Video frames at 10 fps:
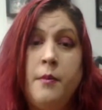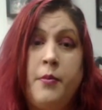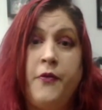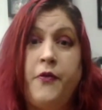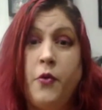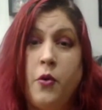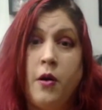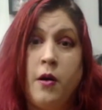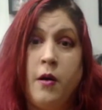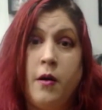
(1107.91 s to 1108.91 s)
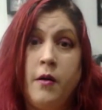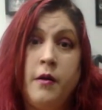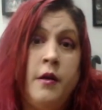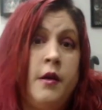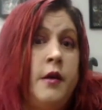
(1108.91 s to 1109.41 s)
before
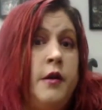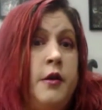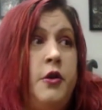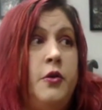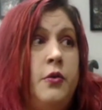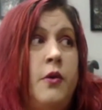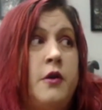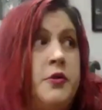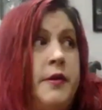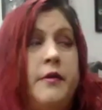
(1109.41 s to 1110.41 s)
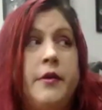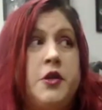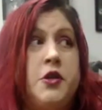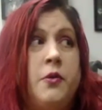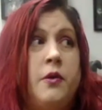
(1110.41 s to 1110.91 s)
you are doing a
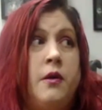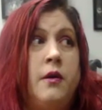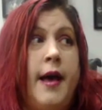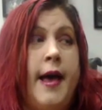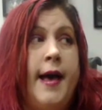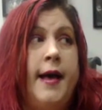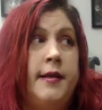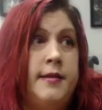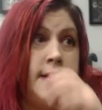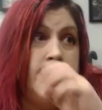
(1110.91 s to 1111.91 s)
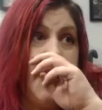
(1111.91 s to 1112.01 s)
ritual. And